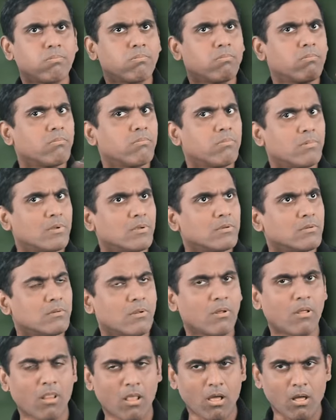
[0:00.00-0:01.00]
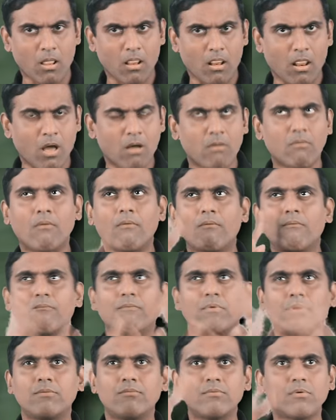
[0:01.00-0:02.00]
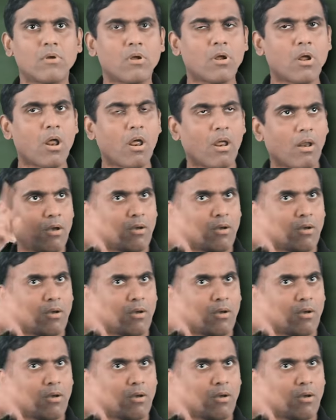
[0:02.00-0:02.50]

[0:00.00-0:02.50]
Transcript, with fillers: as we manifested the vision for a better life.